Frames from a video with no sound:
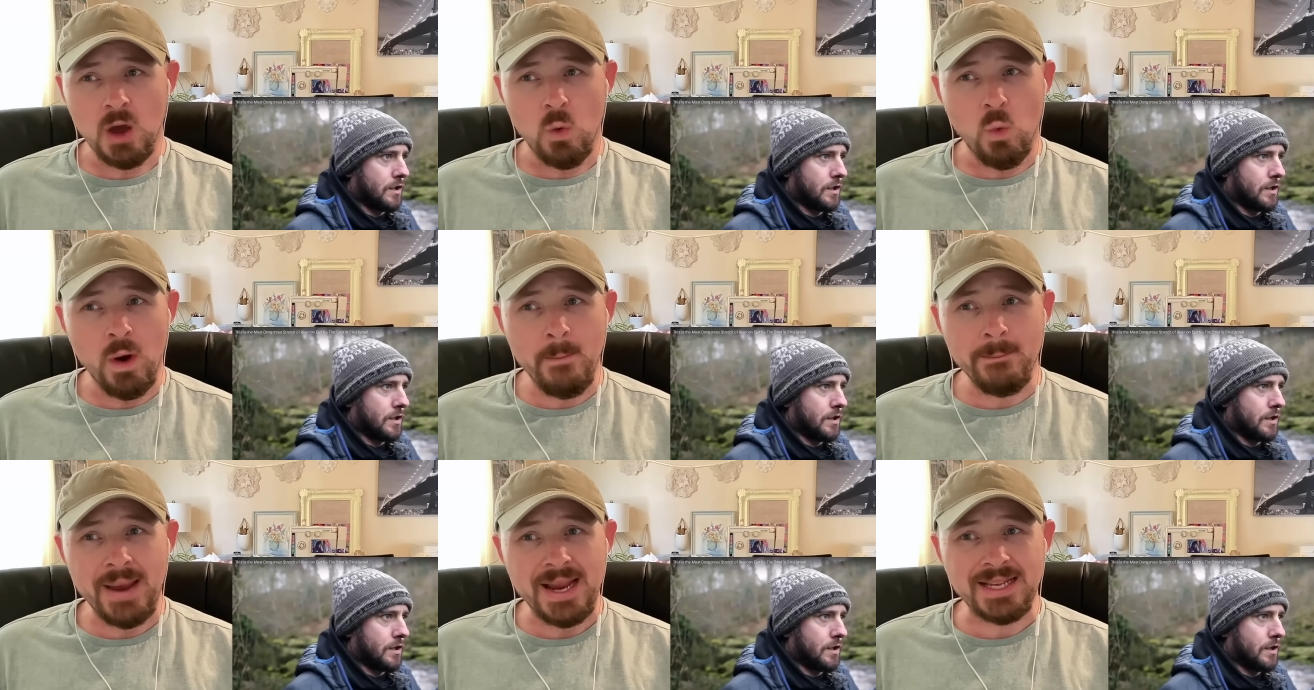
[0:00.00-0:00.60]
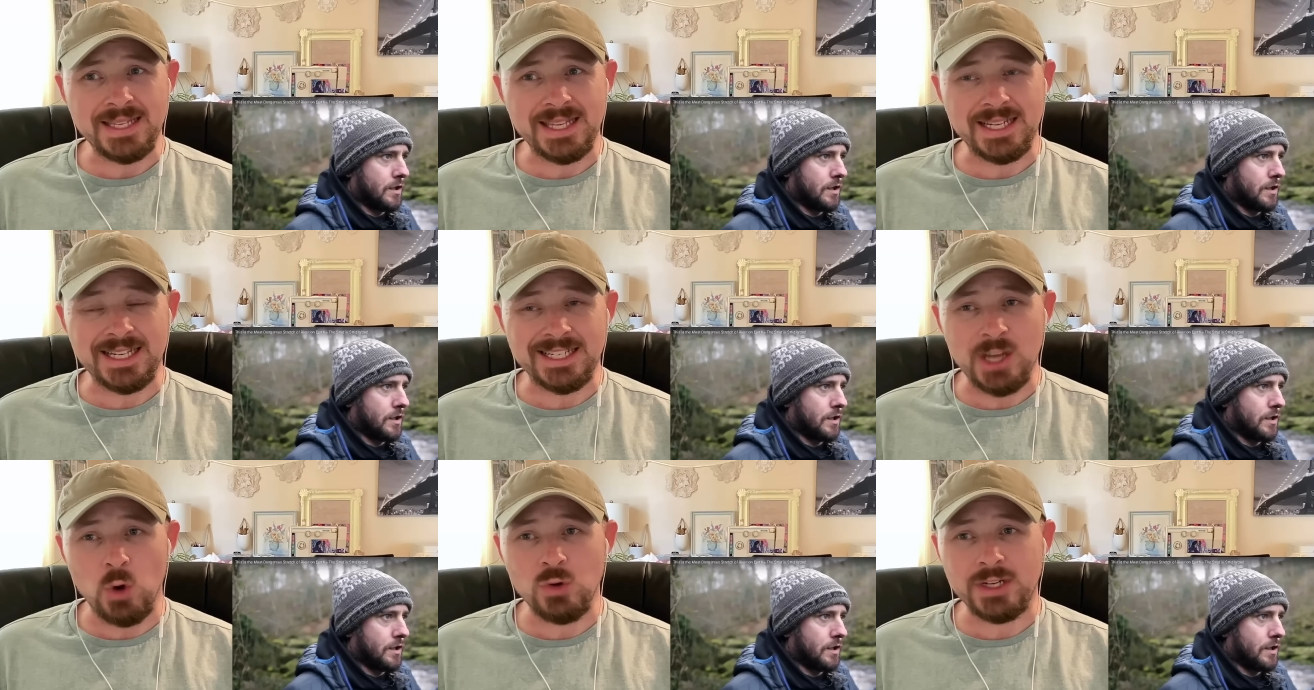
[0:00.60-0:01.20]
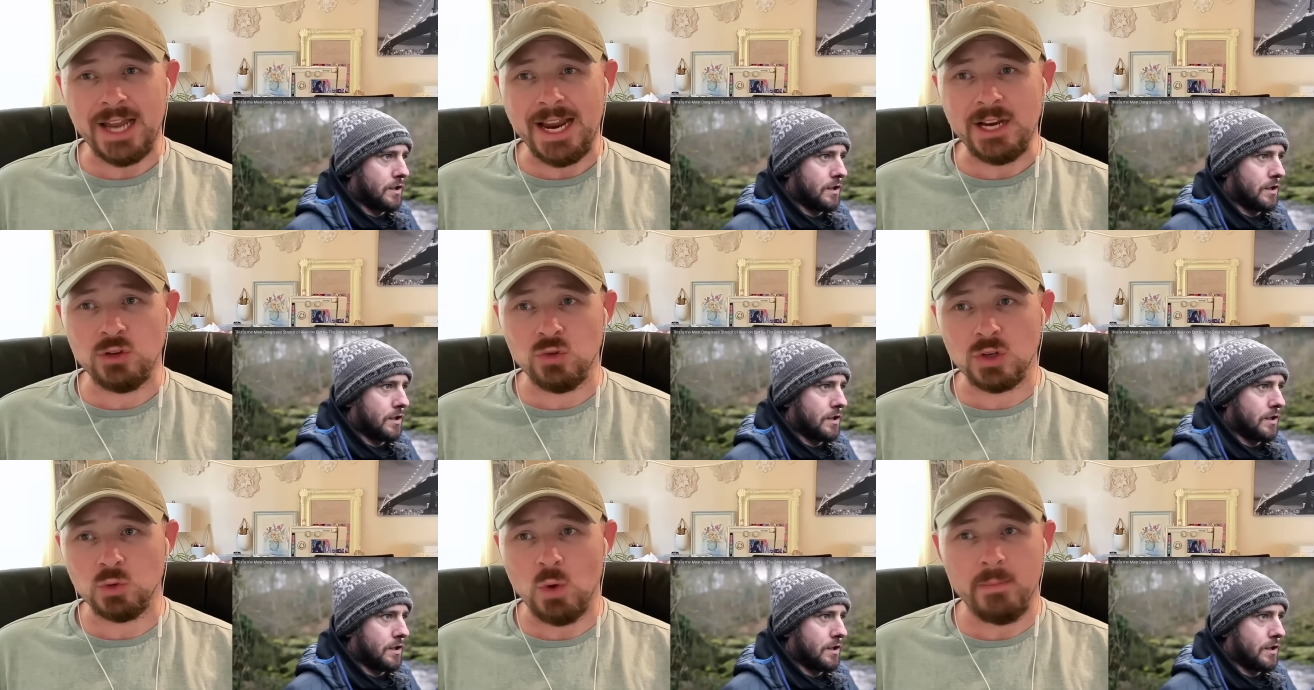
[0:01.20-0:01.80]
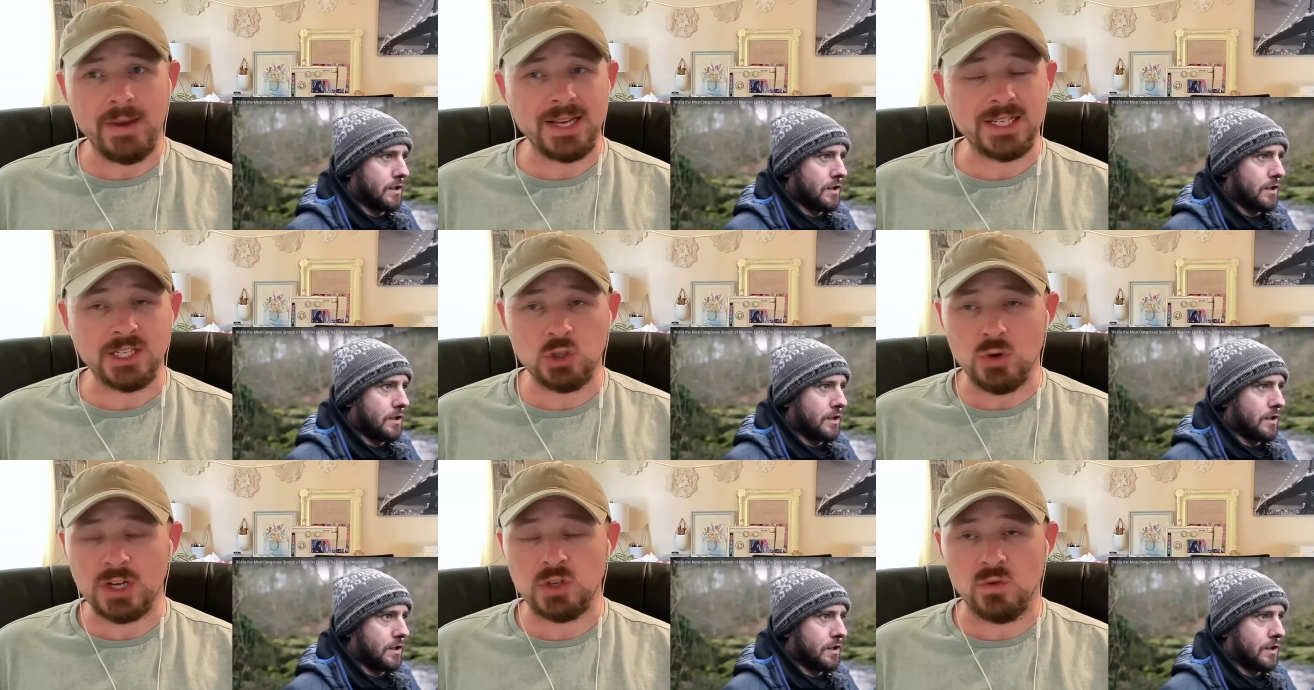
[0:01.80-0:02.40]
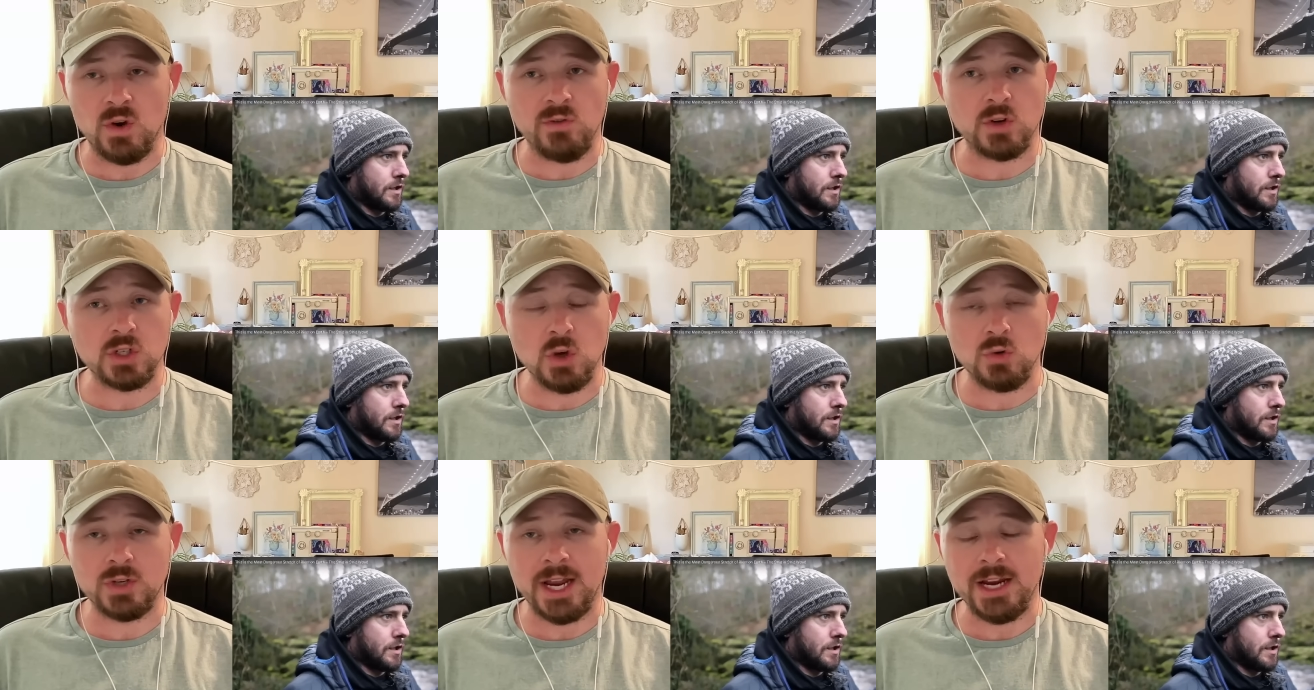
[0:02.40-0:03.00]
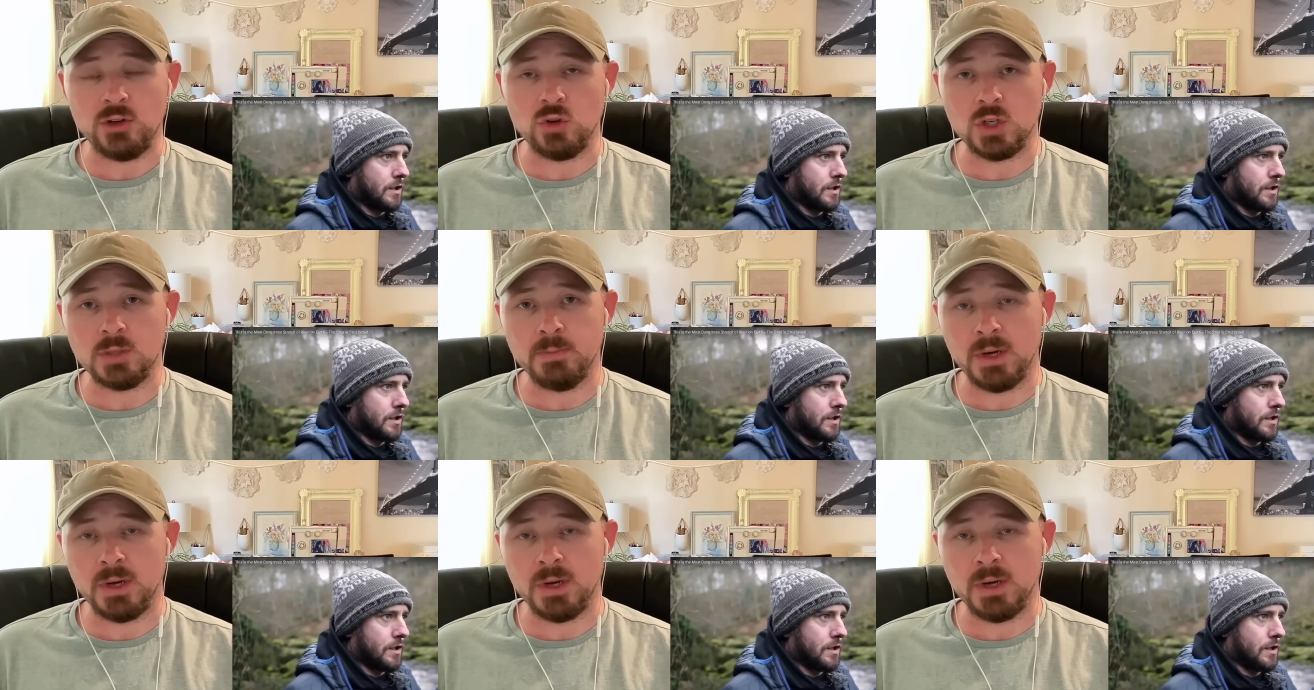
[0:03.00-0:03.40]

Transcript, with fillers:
Speaker 1: what makes this so dangerous, what makes this stretch of river so dangerous.